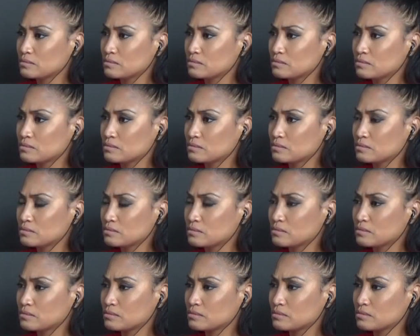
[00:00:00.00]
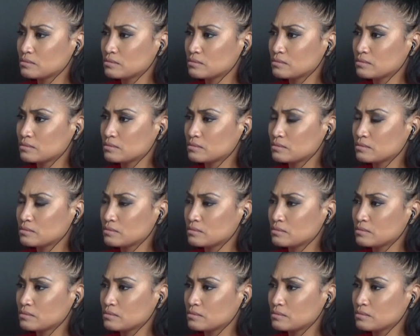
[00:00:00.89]

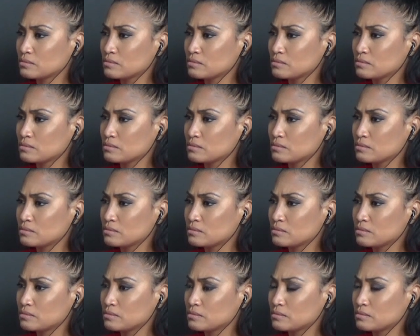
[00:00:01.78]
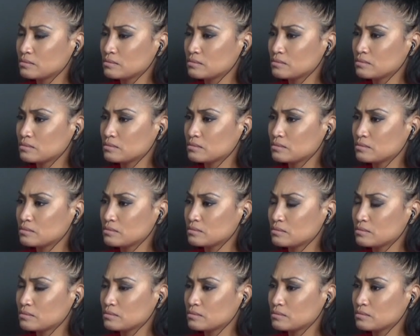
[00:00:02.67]

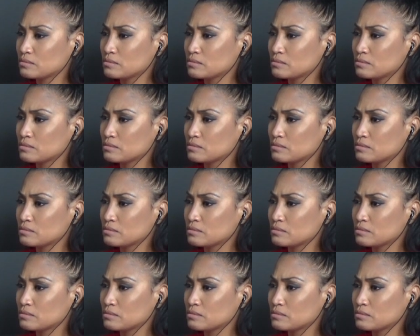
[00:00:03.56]
[no speech]